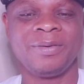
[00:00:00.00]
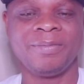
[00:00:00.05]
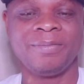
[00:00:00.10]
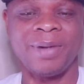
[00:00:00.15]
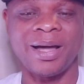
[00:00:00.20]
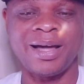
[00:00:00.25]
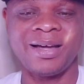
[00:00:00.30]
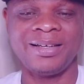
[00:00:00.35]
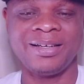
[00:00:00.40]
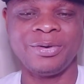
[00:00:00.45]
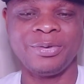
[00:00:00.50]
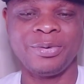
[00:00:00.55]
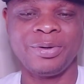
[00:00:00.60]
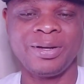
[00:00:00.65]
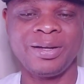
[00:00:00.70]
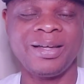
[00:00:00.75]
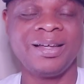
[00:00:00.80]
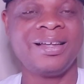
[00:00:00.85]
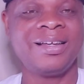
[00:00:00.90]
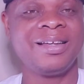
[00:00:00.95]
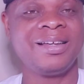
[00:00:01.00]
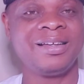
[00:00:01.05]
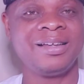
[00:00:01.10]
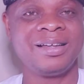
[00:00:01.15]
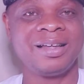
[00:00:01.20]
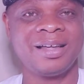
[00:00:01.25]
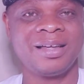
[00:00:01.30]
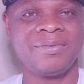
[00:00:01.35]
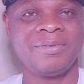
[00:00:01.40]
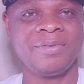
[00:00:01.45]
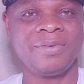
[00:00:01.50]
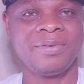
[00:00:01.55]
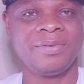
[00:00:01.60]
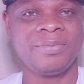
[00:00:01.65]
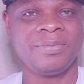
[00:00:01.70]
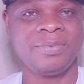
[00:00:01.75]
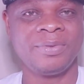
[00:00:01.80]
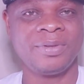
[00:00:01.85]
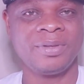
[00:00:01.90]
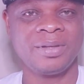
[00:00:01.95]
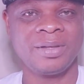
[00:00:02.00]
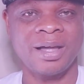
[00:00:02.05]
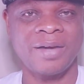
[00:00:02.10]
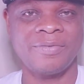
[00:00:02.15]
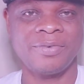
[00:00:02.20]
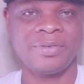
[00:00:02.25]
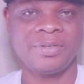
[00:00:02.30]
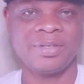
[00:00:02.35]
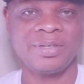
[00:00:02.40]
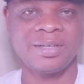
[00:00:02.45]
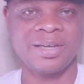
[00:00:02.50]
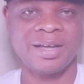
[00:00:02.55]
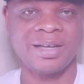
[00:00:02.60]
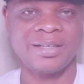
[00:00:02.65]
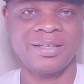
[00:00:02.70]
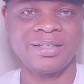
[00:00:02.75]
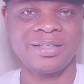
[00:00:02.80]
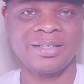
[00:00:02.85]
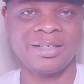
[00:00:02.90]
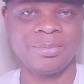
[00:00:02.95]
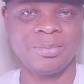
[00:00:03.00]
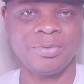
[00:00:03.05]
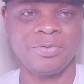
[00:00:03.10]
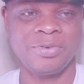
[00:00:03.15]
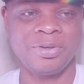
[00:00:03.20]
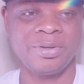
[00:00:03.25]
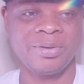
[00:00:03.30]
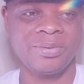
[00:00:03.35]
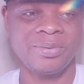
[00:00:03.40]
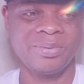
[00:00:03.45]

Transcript: By the way, have you seen that movie?